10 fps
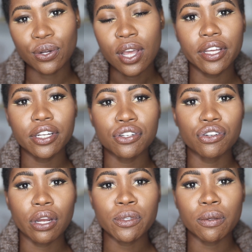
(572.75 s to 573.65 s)
Don't forget to
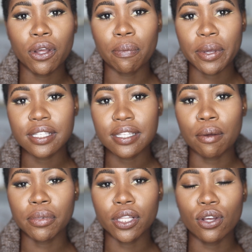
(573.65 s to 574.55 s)
drop some comments
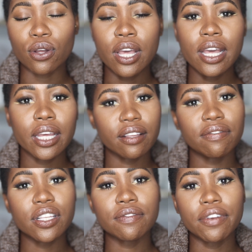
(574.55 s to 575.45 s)
down below. Give
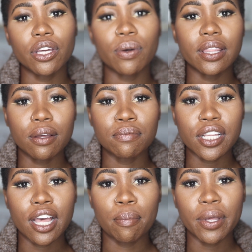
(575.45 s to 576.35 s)
this video a thumbs
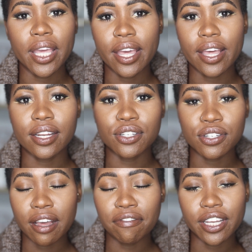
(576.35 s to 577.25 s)
up and do
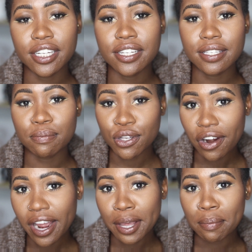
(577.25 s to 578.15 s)
not forget to
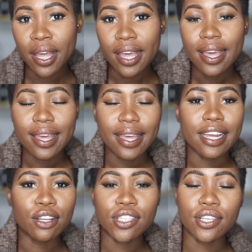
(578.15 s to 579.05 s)
subscribe, and
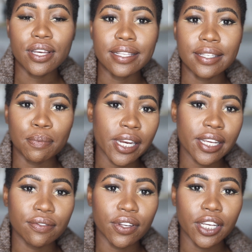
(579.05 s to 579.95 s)
I'll see you guys in my
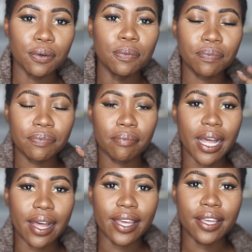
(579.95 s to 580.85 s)
next video.
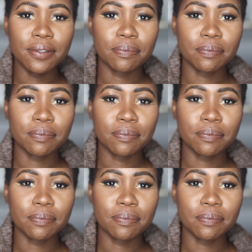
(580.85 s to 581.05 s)
Bye.